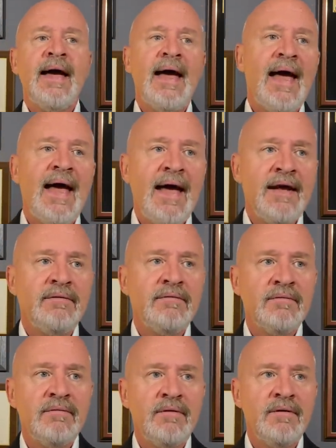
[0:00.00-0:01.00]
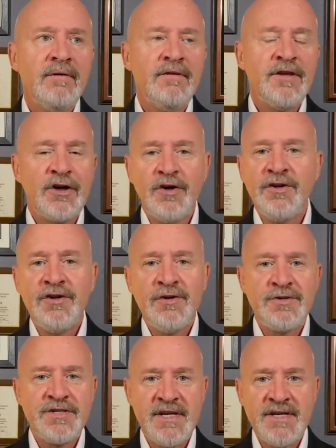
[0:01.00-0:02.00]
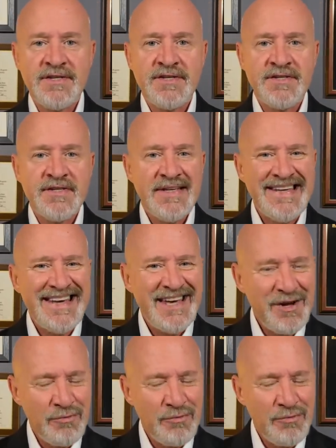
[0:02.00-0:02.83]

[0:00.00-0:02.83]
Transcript: And the good news is, he